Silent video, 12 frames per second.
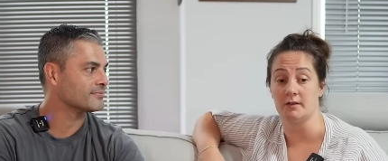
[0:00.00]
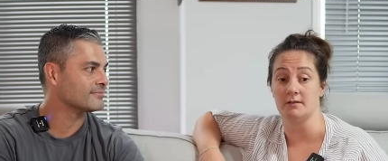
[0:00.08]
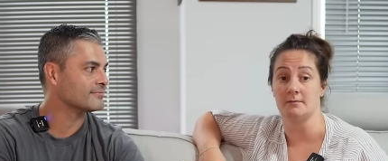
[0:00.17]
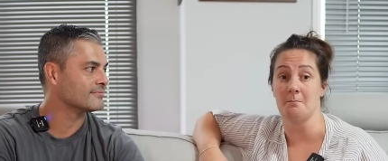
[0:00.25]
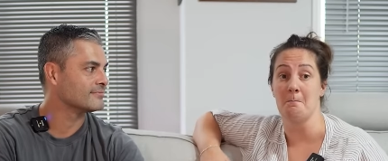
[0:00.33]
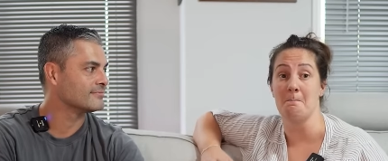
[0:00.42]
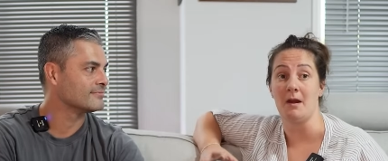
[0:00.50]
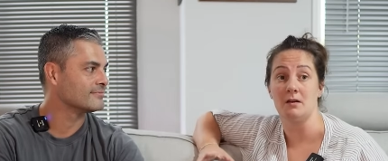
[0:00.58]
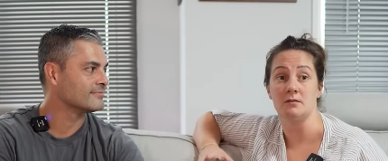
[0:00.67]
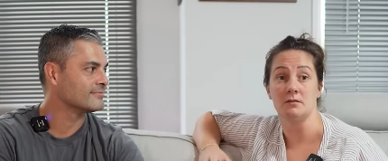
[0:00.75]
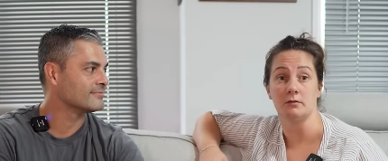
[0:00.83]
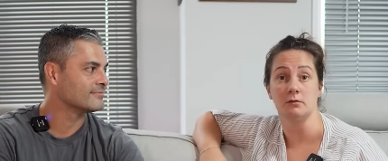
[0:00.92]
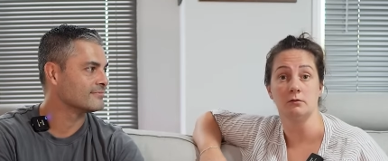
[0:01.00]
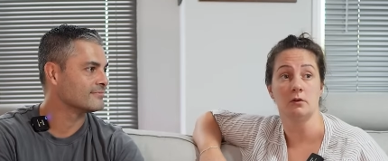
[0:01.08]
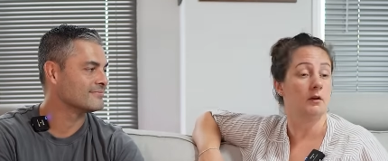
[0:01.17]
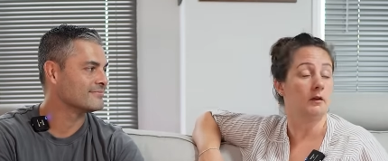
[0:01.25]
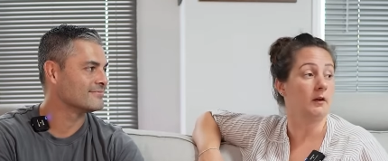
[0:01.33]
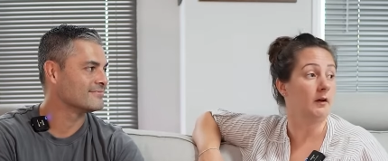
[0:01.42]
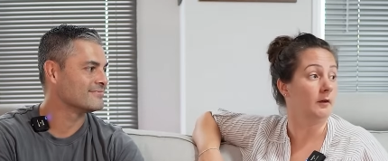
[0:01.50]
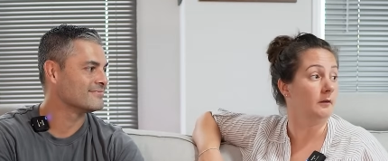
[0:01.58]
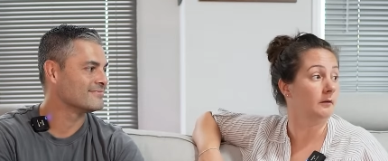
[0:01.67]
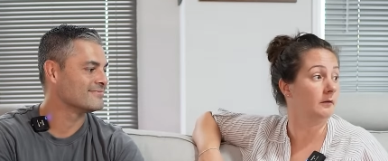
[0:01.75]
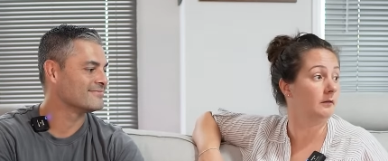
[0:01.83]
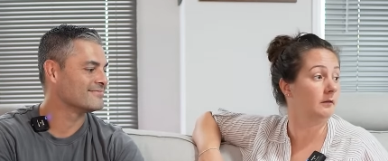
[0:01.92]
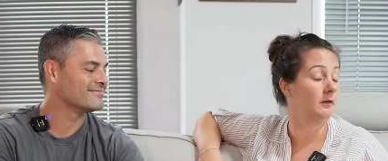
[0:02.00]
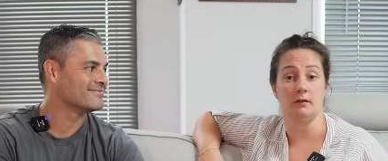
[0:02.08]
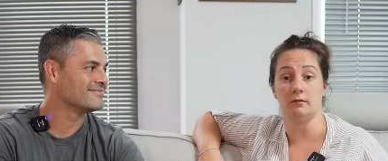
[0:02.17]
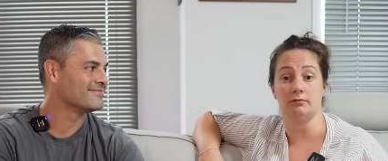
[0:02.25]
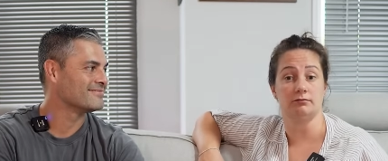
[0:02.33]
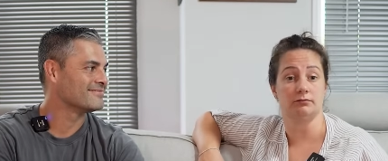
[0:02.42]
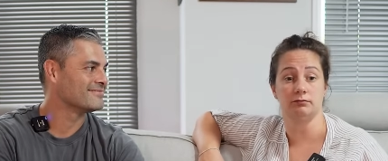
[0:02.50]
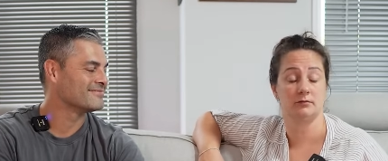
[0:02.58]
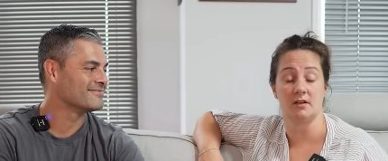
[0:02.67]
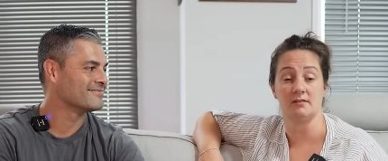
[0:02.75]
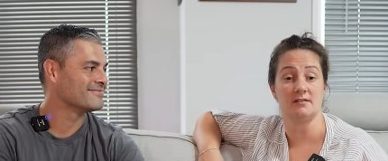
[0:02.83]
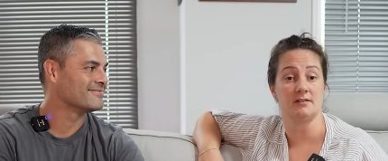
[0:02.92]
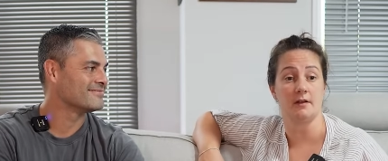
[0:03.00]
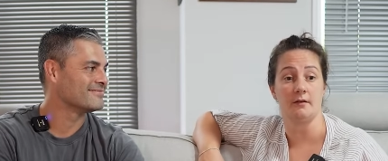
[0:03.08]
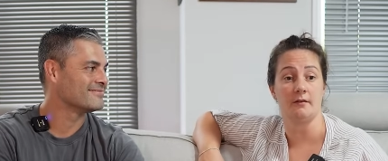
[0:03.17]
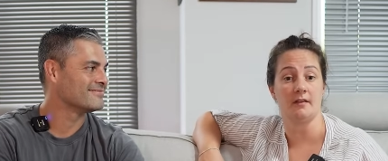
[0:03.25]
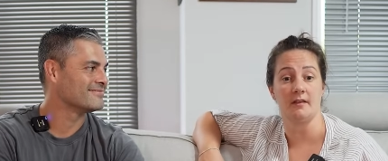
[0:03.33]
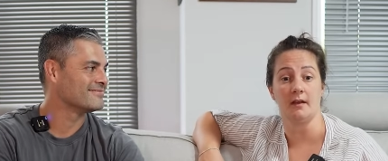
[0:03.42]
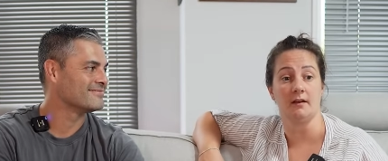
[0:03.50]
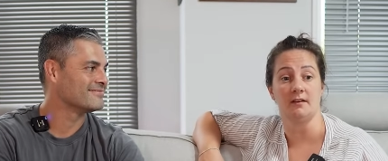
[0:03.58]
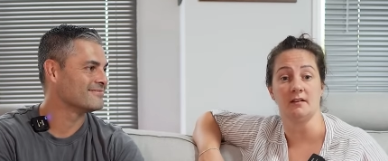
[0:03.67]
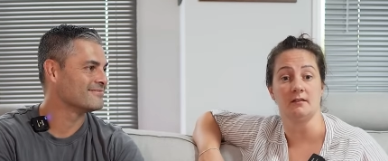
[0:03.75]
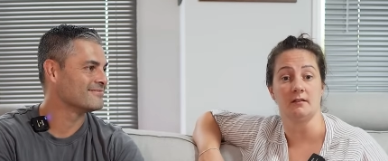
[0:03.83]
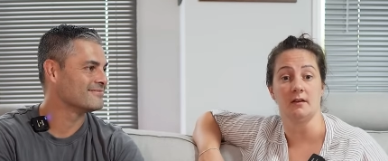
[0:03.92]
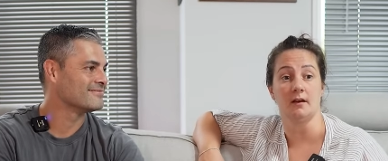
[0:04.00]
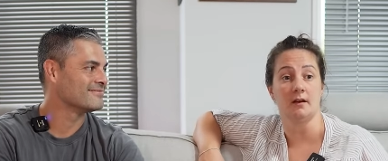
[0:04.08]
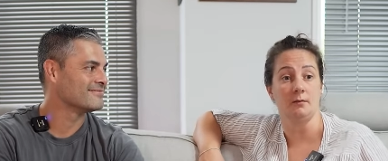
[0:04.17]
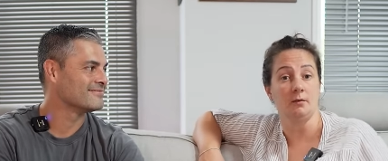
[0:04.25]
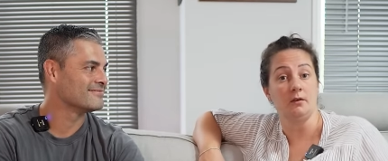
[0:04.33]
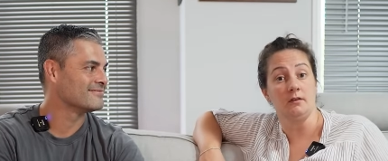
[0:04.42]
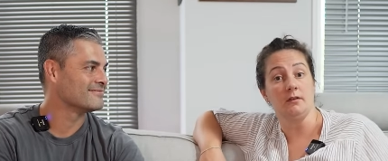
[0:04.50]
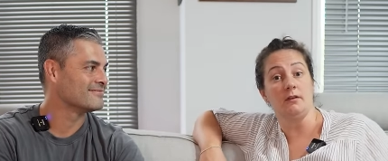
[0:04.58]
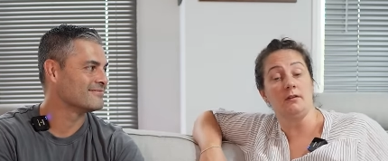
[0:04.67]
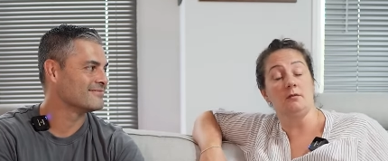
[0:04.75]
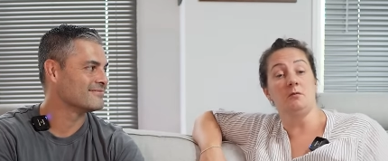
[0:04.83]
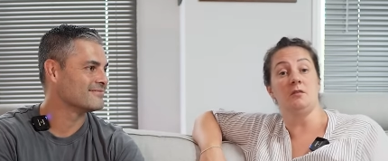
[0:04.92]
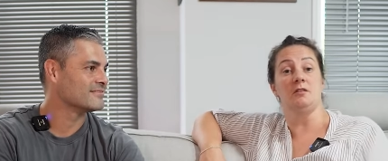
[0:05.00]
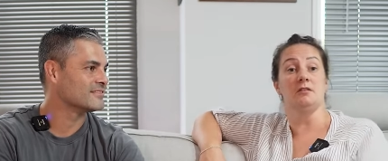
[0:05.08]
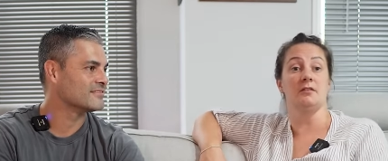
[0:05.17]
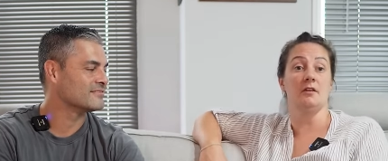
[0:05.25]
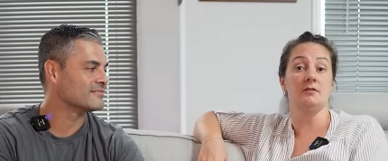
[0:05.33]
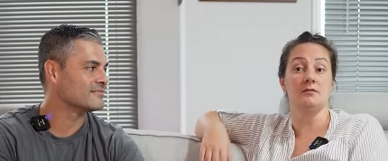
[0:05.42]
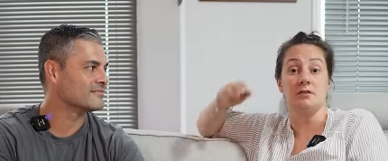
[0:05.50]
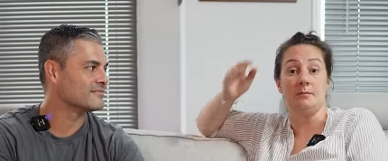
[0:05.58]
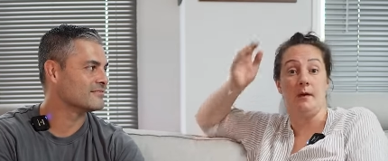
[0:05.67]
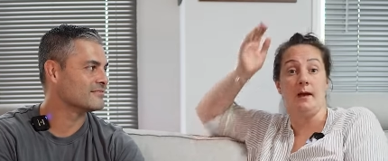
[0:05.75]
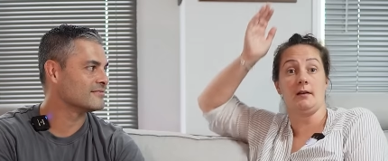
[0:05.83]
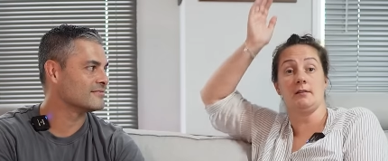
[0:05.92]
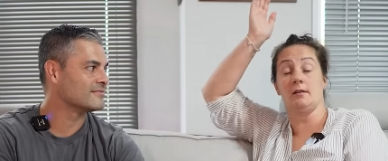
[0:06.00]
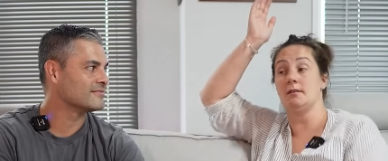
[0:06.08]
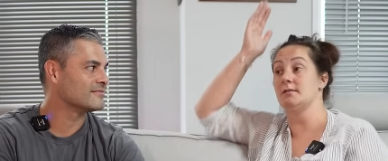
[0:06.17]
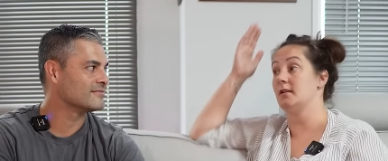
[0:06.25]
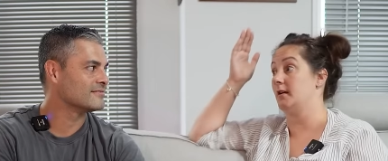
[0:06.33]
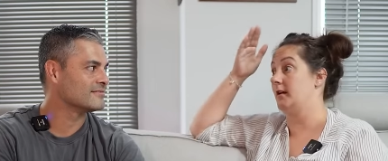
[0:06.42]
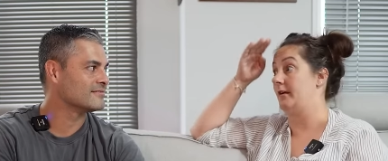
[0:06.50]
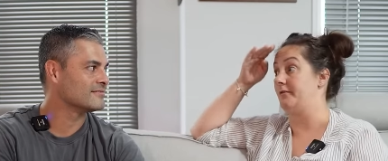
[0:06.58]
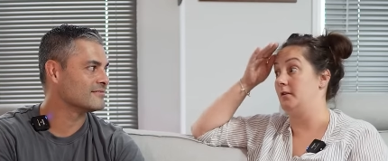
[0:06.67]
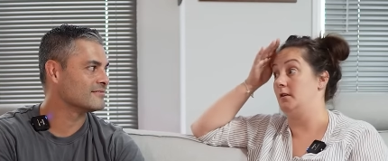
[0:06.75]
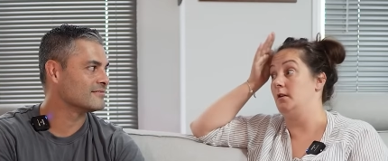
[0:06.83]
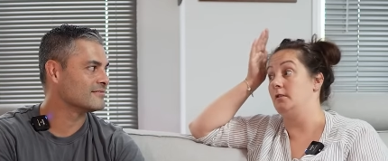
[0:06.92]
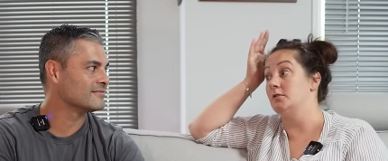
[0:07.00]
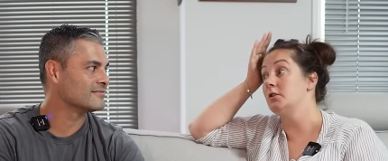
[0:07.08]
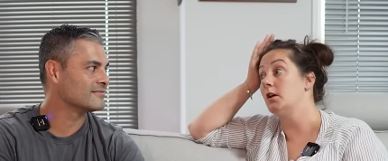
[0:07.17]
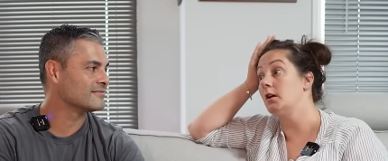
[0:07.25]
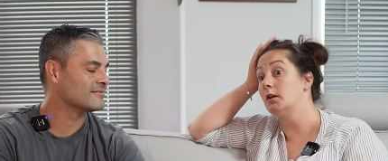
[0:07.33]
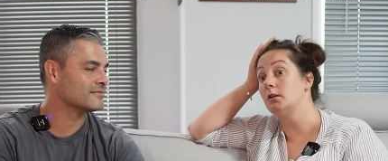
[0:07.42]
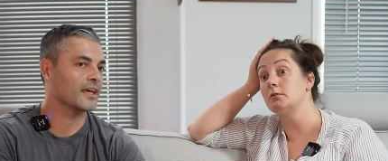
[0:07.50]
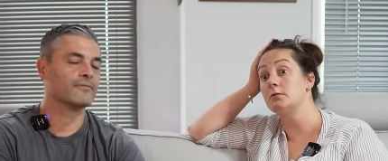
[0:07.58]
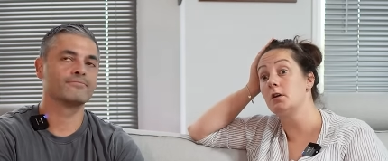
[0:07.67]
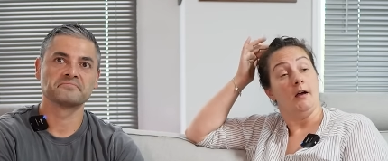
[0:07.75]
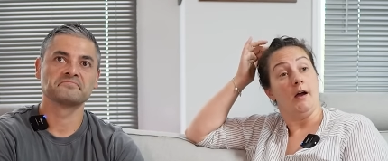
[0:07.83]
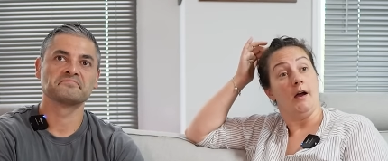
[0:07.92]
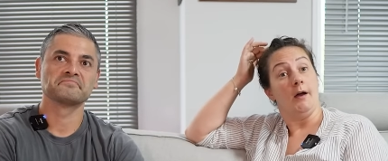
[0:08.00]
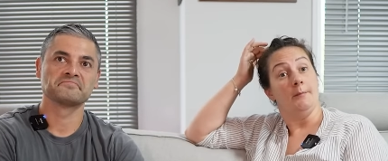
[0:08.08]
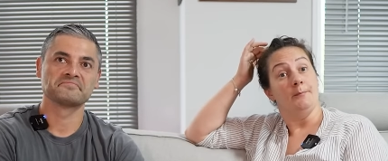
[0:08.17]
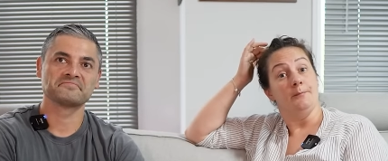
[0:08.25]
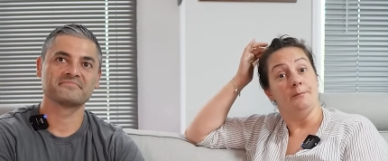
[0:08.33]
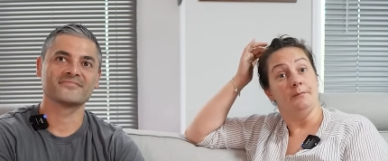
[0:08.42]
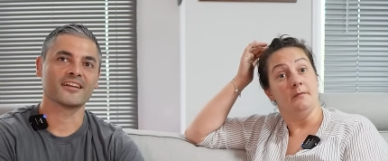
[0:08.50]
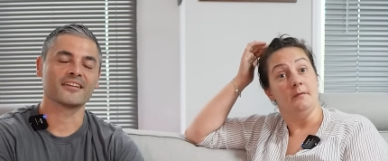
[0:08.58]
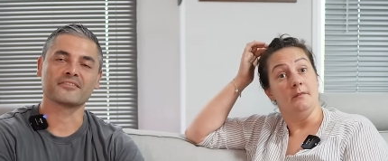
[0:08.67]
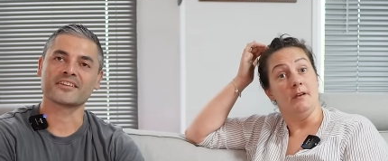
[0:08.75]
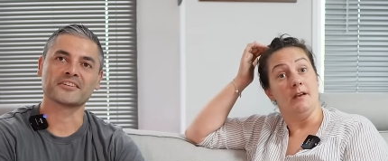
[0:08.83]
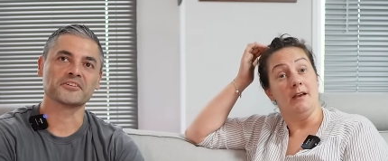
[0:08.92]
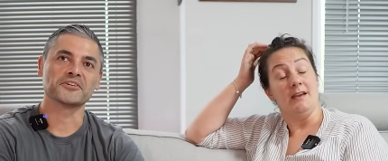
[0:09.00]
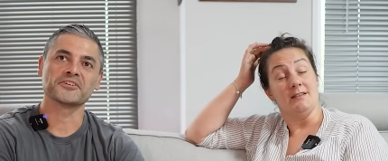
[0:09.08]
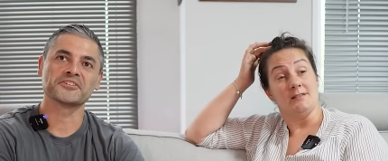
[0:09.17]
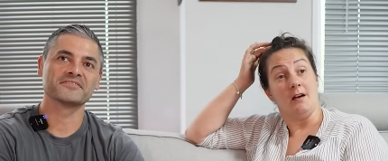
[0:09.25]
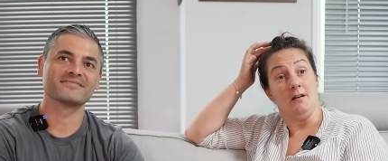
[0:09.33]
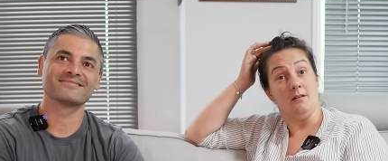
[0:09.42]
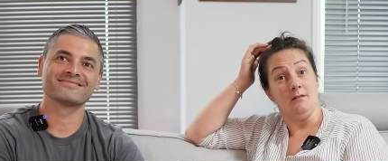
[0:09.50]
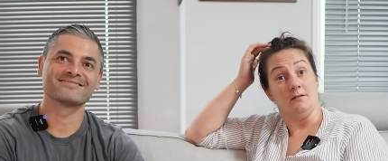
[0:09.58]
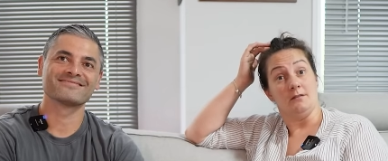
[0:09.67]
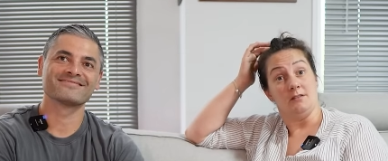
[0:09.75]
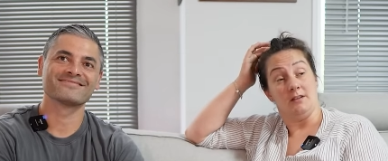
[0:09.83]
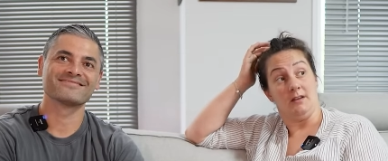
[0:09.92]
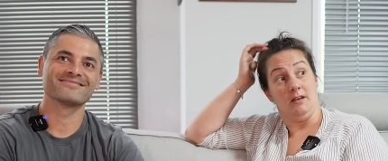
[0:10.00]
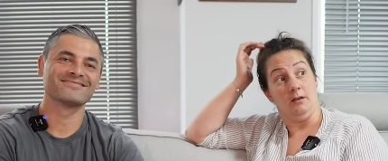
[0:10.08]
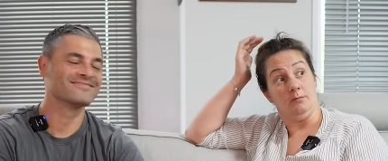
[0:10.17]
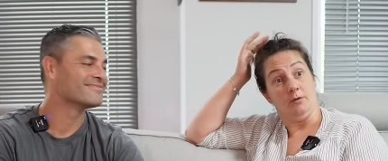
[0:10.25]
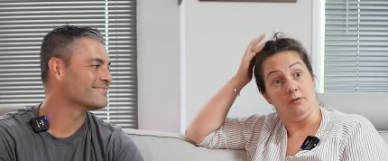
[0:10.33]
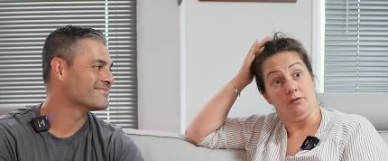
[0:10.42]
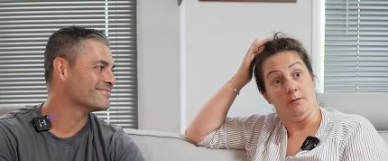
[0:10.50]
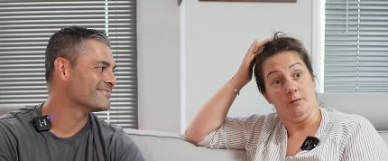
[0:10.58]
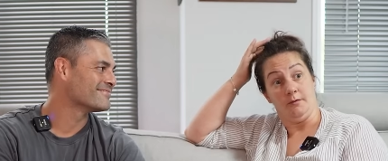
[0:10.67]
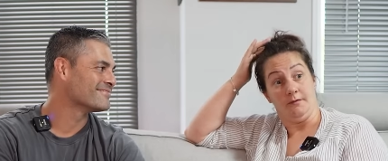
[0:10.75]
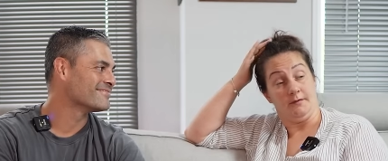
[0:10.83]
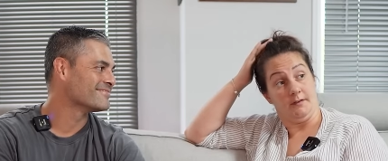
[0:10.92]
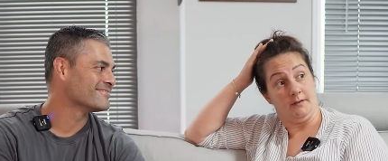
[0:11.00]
Speaker 1: that's mental, you know, does his own thing. He doesn't care what you say to him. He just answers you back. So it's like having another child. Yeah. Um, I love that dog. It's hard to keep on top of